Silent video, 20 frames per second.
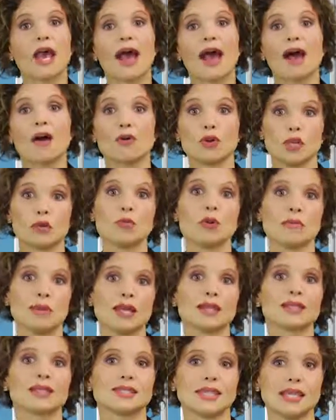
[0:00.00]
How can we
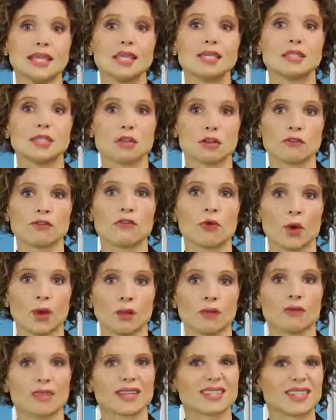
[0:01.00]
make this easier for
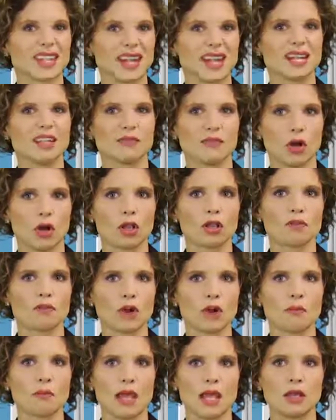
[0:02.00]
you? That's kind of all of
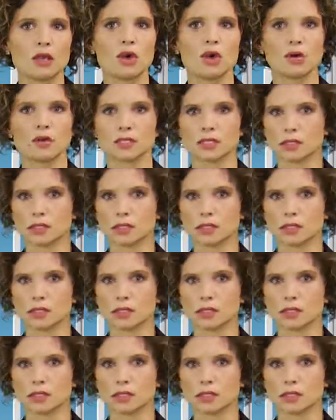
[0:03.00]
our main goals